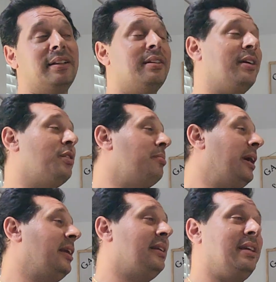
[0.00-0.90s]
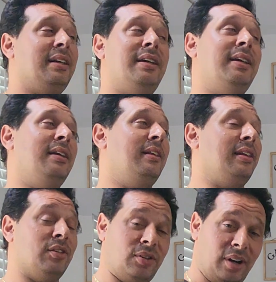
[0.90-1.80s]
there's manatee,
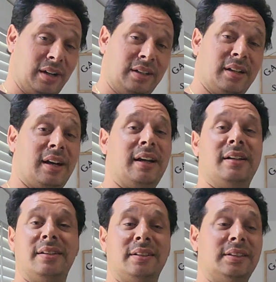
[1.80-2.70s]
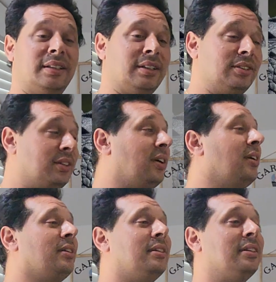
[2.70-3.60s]
there's crocodiles, there's
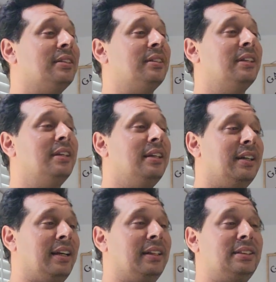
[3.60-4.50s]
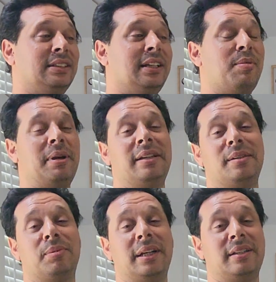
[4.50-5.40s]
turtles. It's just an
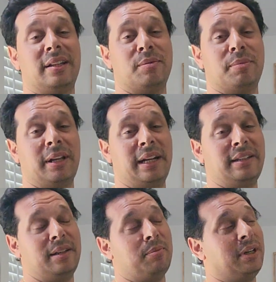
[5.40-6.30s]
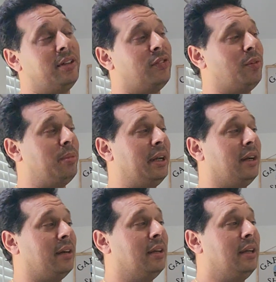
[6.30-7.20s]
amazing place. That's about 18 minutes from
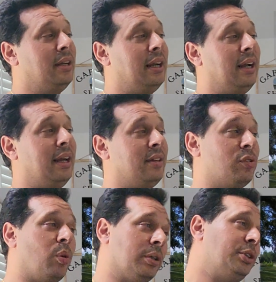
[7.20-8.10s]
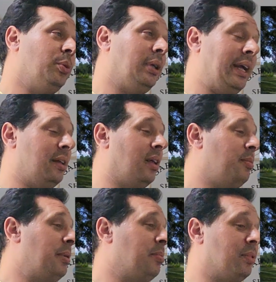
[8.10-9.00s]
here. There's Horseshoe Lake. A lot of
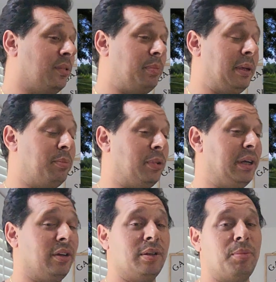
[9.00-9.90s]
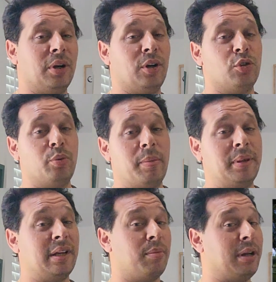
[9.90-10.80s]
people here in the park go
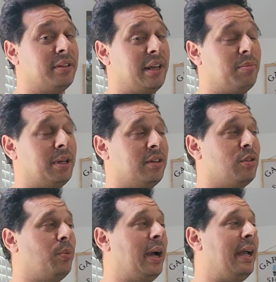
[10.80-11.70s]
swimming there, about 10 minutes away.